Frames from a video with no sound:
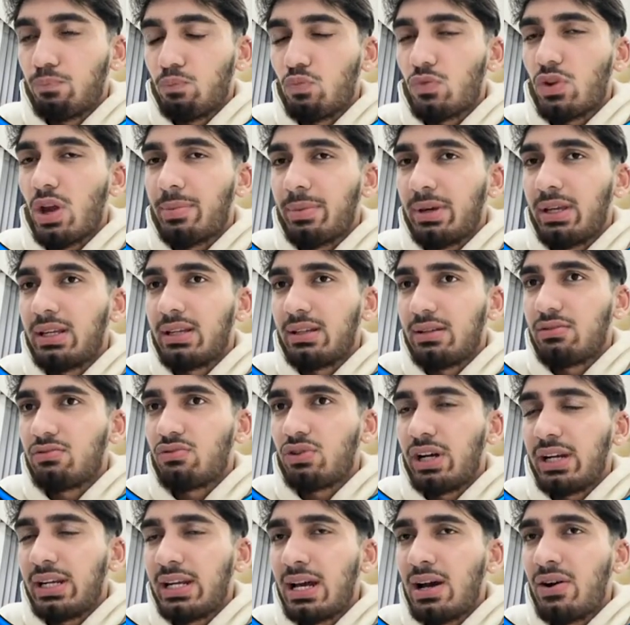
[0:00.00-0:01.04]
I mean,
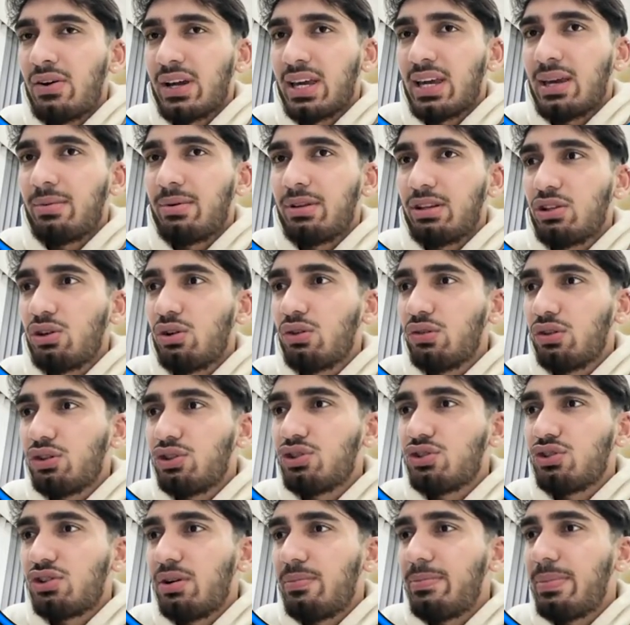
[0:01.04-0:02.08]
right now I can't be totally
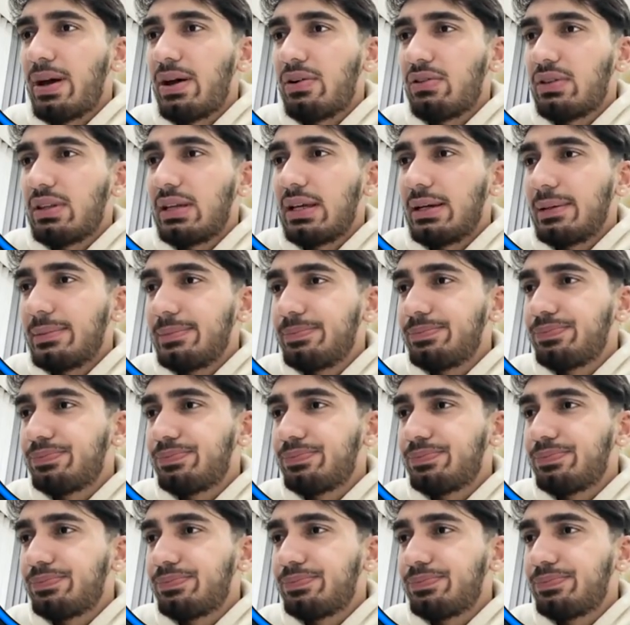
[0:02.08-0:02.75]
sure about that.